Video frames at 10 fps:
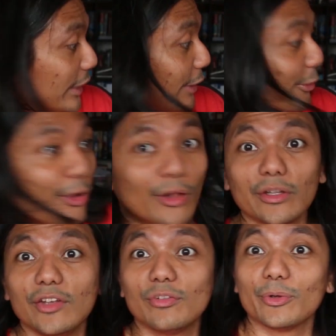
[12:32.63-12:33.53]
can get
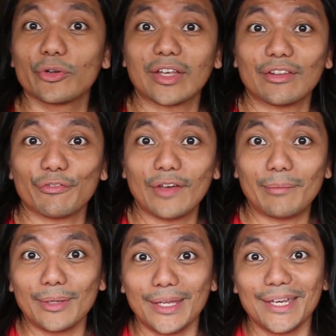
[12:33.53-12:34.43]
all these books at the
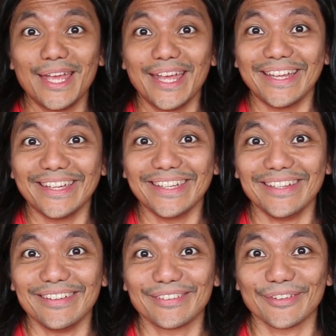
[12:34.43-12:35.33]
FatBidin
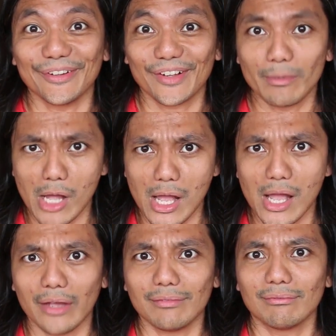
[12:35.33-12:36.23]
e-store. Come
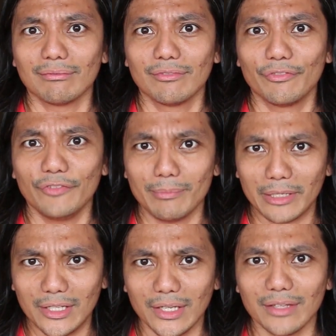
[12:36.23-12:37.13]
on, feed
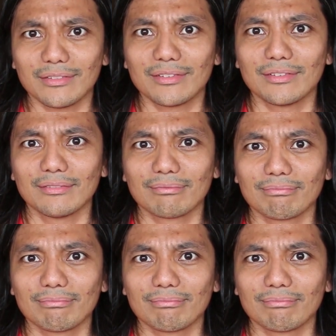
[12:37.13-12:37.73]
my kids.